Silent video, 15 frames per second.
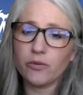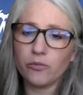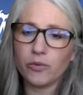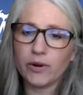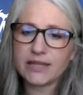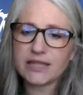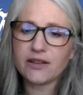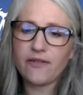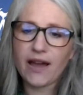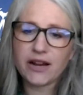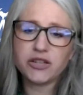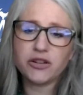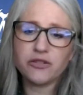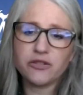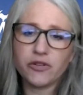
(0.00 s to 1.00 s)
risk
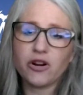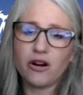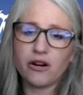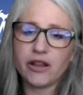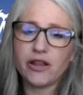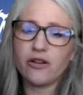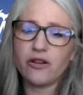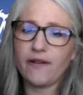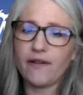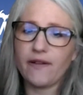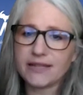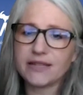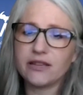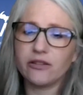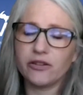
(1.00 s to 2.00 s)
factor for
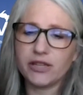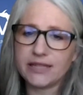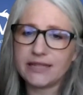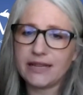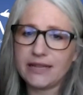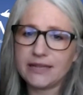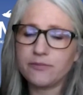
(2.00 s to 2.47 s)
cardiovascular disease,